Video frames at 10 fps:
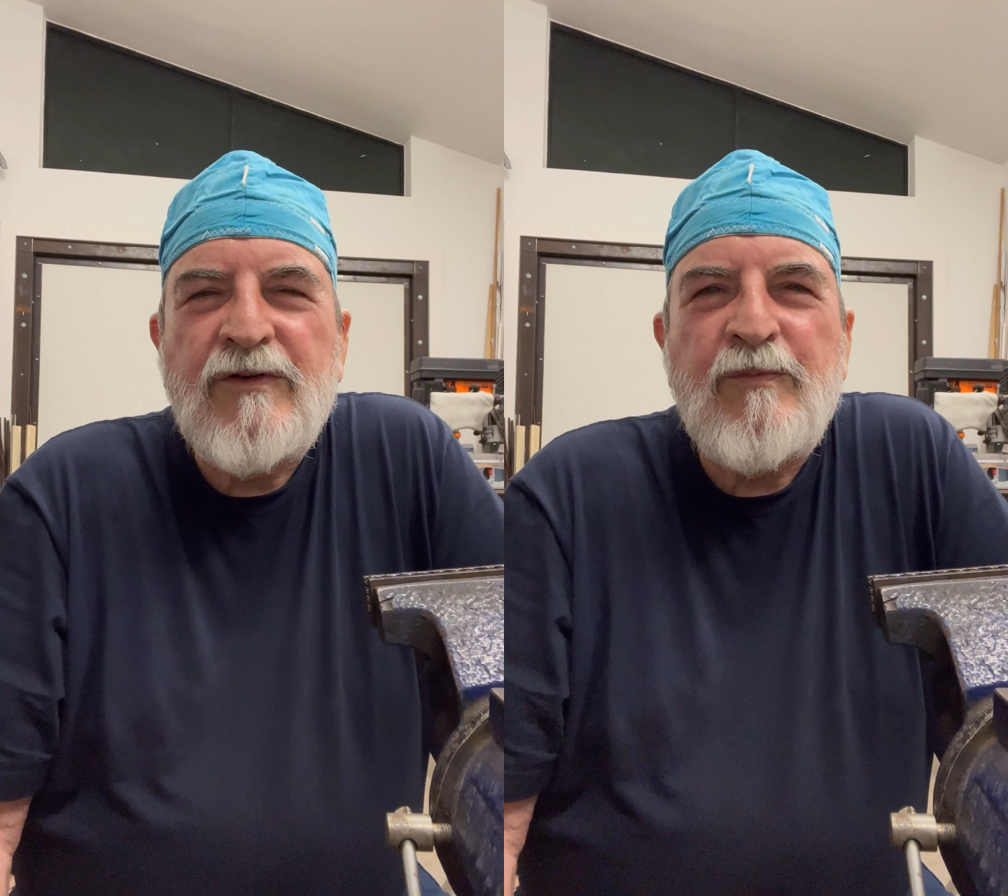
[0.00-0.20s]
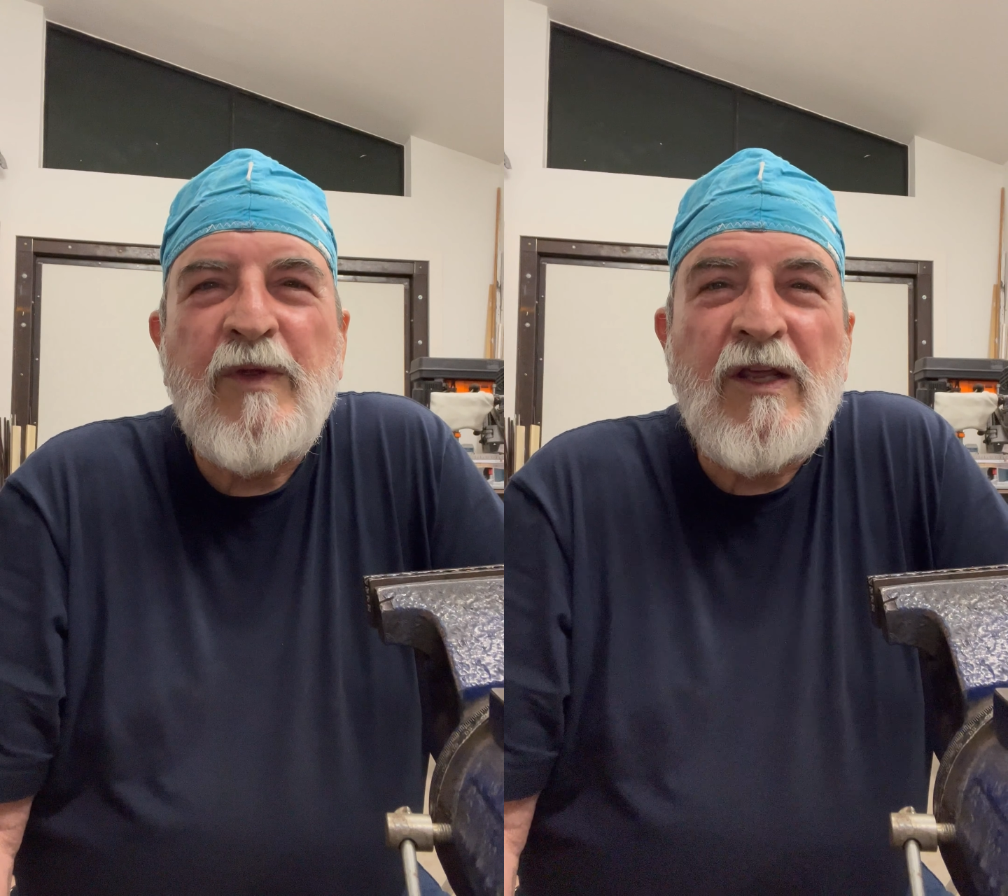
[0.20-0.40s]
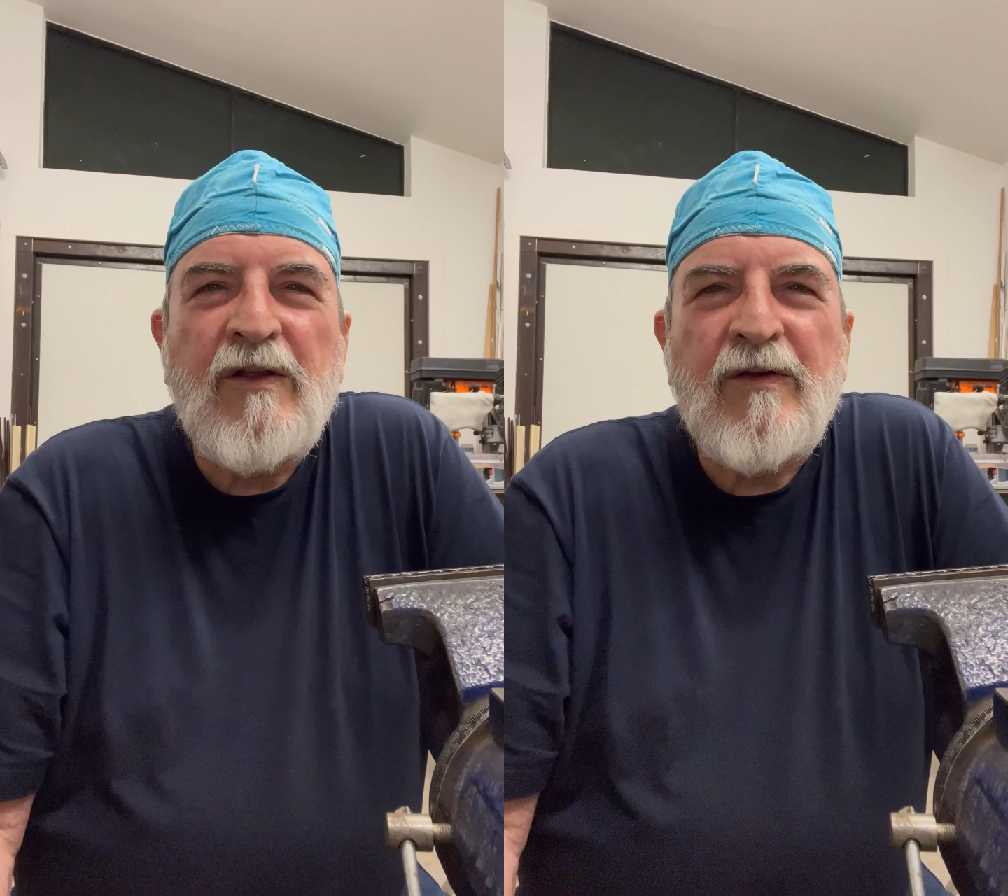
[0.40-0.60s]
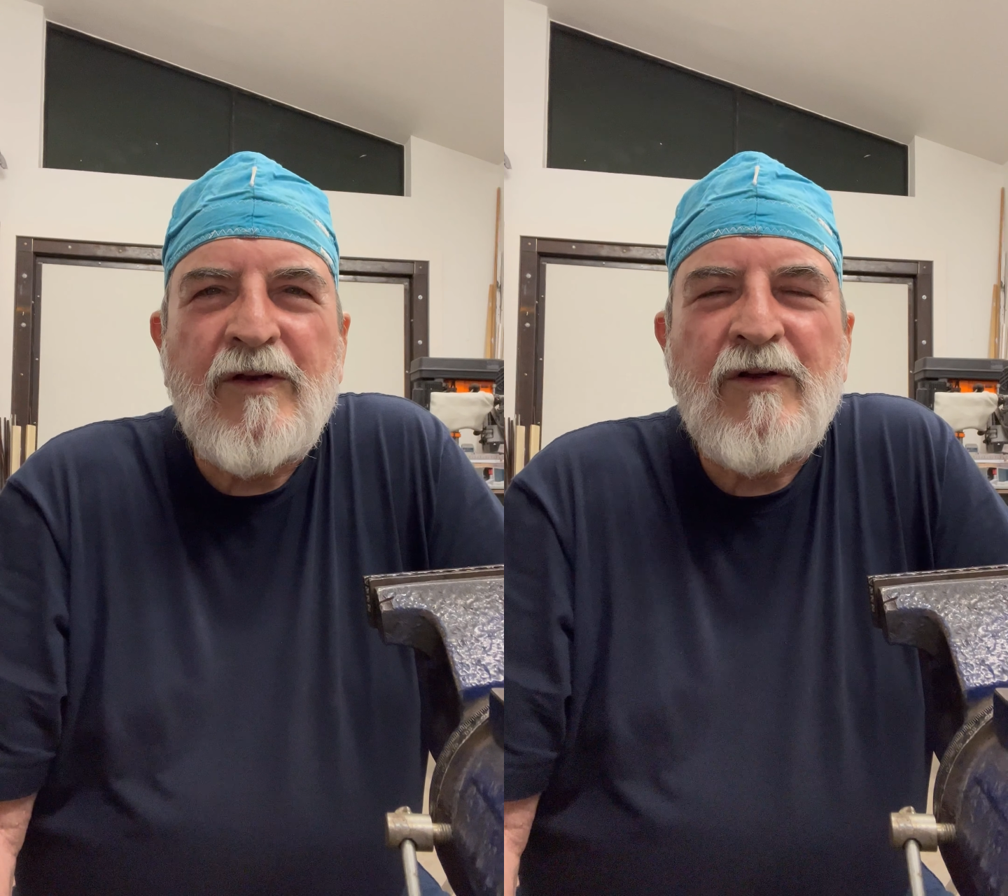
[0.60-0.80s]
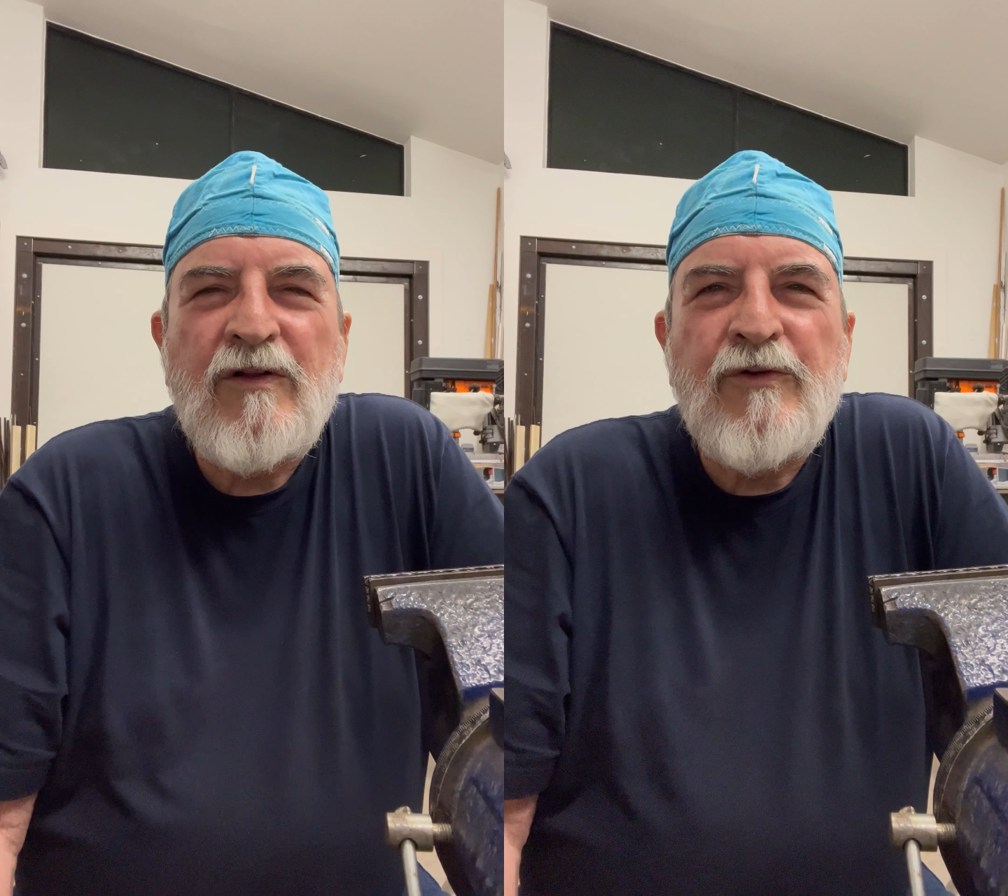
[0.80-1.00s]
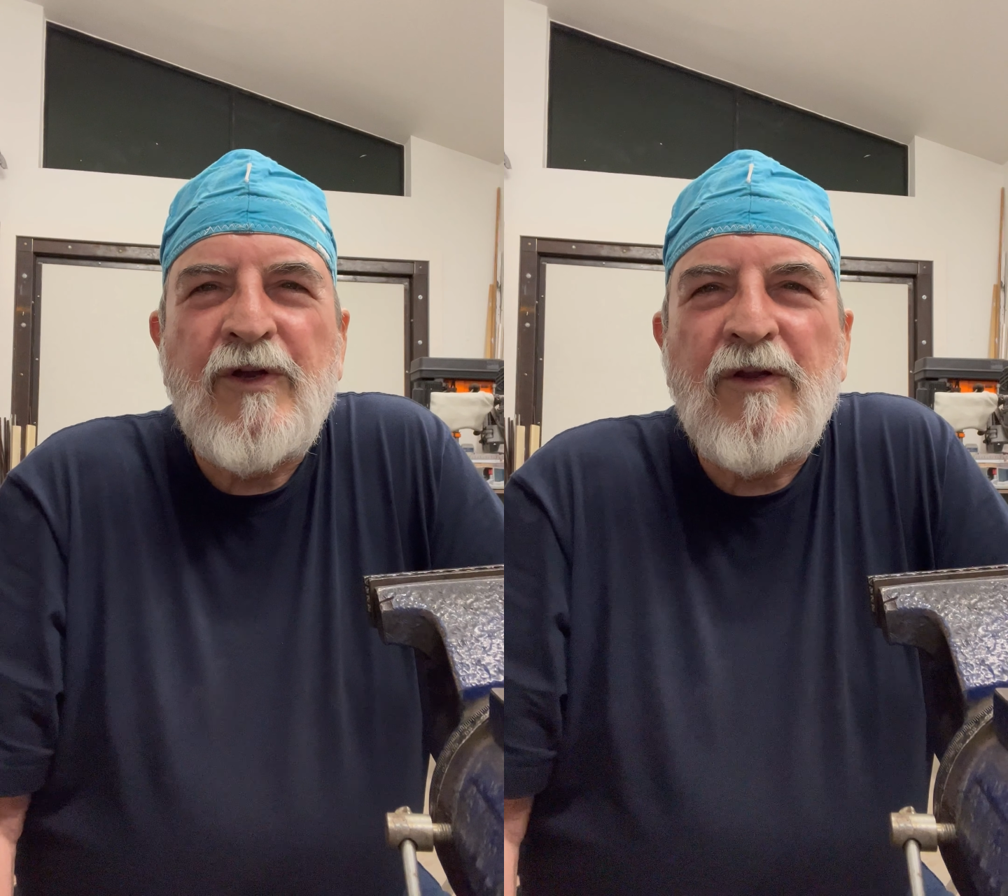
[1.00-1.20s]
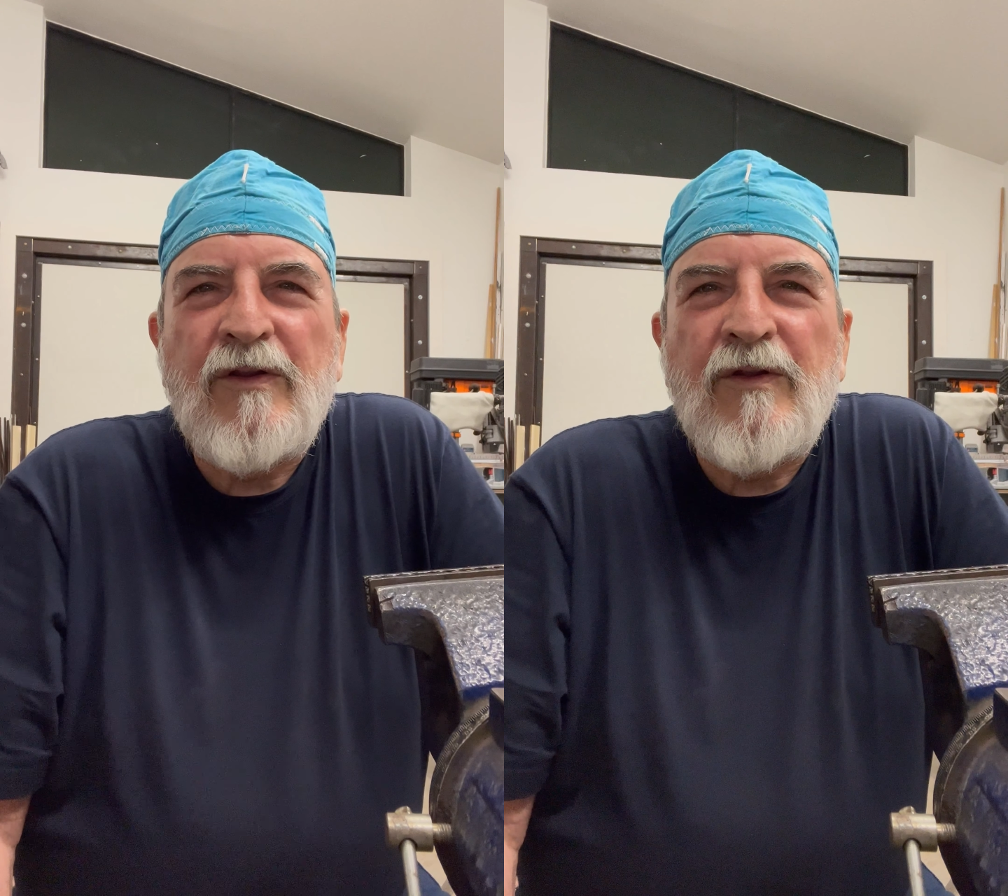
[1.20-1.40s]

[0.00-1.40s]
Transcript: to me, including